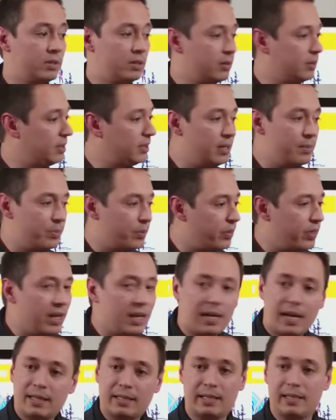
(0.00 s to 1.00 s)
Simple thing
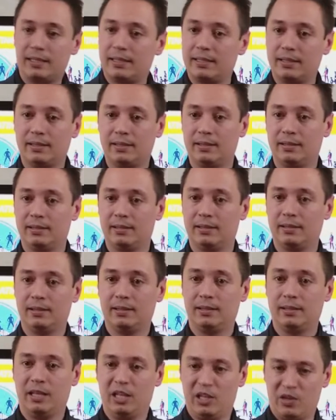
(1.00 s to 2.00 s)
like this.
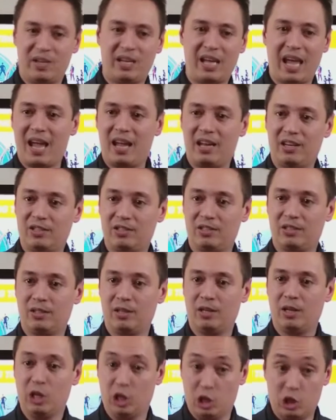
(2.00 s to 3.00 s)
You engage.
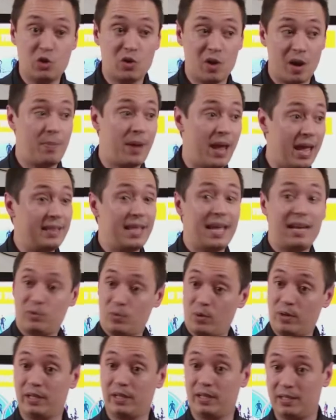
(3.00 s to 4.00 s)
You are paying attention to
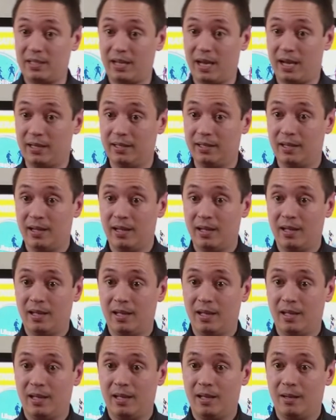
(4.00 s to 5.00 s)
what they're saying.
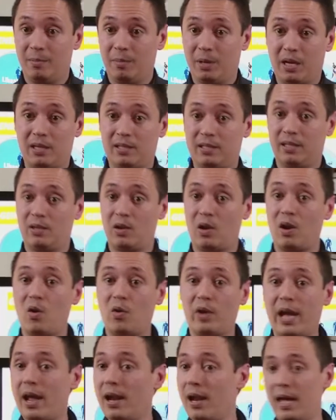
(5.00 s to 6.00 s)
Because they thought,
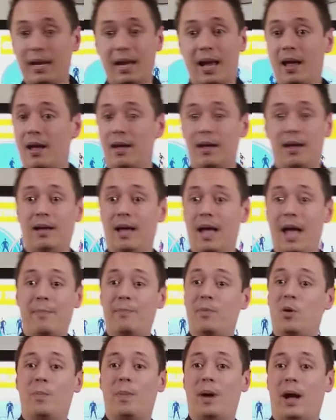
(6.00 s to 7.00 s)
okay, I like
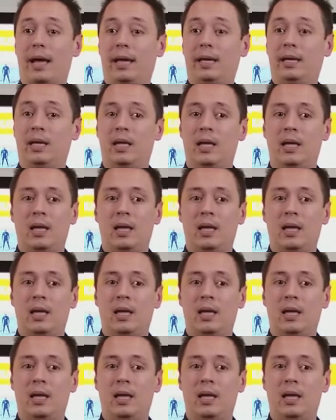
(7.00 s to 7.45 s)
apple pie.